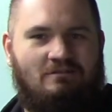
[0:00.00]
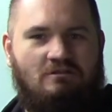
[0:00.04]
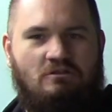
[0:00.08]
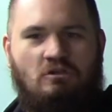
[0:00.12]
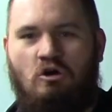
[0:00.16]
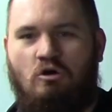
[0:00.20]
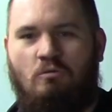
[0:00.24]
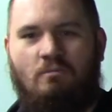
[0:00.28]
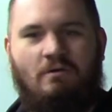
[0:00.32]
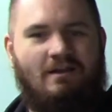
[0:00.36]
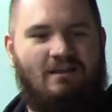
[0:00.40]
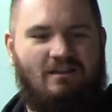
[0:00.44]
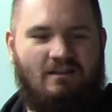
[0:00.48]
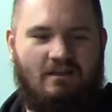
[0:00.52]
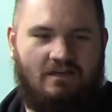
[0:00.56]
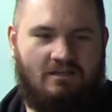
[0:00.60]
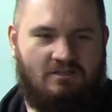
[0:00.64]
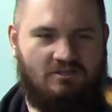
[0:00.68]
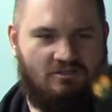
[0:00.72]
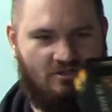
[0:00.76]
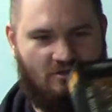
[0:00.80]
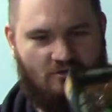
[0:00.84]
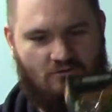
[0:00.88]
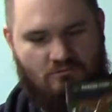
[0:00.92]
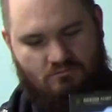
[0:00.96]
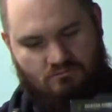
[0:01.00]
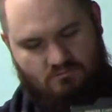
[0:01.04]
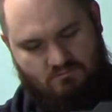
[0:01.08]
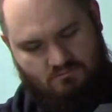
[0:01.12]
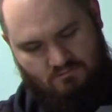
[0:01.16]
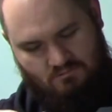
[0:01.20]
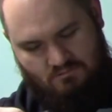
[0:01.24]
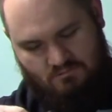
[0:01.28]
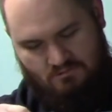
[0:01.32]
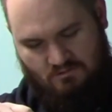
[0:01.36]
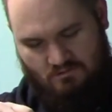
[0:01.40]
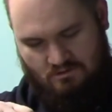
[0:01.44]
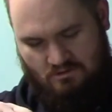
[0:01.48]
Nobody likes you.
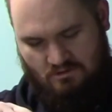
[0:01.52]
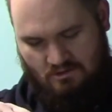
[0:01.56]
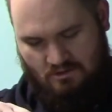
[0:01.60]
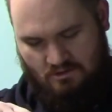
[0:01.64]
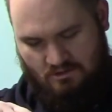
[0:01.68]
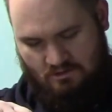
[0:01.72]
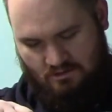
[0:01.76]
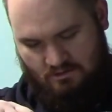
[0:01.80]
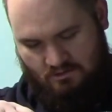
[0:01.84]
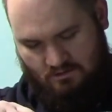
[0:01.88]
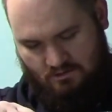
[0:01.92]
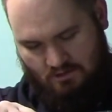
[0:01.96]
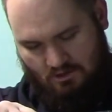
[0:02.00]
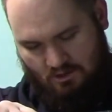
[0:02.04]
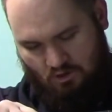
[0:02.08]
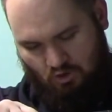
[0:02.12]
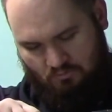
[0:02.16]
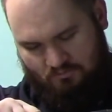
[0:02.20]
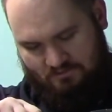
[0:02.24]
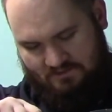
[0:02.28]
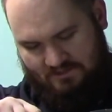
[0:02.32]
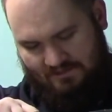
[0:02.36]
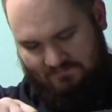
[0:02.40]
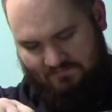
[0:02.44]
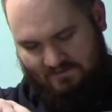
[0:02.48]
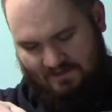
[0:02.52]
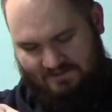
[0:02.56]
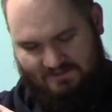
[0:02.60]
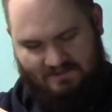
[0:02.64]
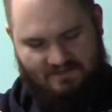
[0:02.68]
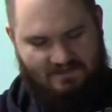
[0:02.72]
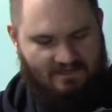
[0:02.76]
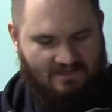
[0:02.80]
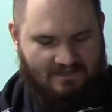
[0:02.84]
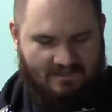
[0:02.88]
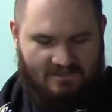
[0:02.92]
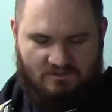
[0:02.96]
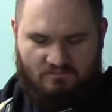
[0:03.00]
Aww. I hope Steve doesn't
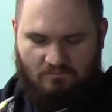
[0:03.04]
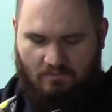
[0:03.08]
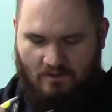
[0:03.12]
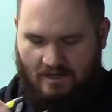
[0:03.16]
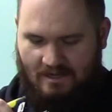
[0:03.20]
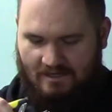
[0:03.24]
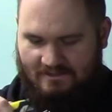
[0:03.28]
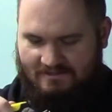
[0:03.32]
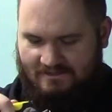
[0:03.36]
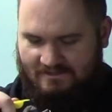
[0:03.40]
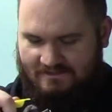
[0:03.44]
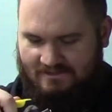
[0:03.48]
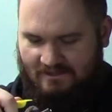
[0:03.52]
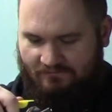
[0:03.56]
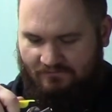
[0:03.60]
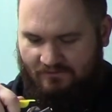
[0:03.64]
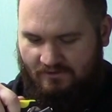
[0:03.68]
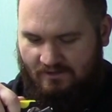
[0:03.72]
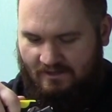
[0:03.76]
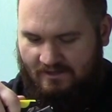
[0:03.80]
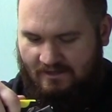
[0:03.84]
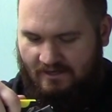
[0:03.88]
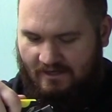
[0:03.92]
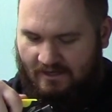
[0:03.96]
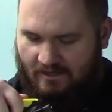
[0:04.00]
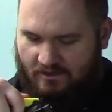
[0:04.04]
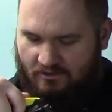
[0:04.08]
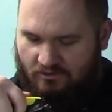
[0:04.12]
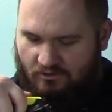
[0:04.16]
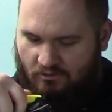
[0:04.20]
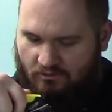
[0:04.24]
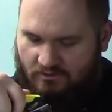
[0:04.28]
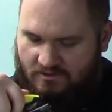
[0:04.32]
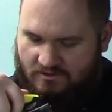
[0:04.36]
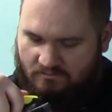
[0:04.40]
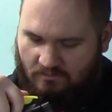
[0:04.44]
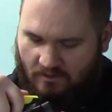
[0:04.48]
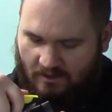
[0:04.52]
need these boxes. I feel like I gotta
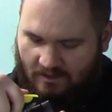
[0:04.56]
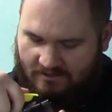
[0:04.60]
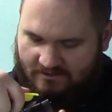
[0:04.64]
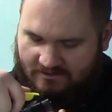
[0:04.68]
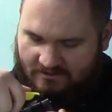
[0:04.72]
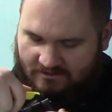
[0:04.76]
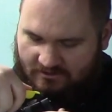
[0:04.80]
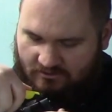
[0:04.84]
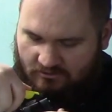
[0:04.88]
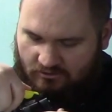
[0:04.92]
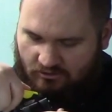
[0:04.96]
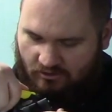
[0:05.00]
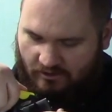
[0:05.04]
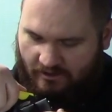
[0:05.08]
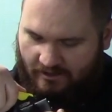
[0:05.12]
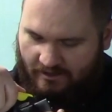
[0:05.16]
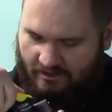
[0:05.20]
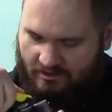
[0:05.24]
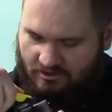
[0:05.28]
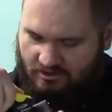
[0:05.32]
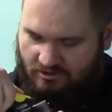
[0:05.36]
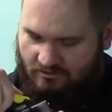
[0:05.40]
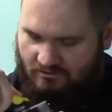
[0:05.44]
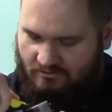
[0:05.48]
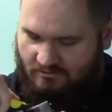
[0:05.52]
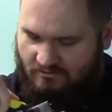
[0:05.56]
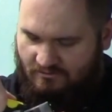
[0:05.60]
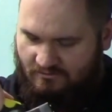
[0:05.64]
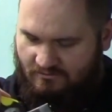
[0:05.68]
throw these boxes in trash.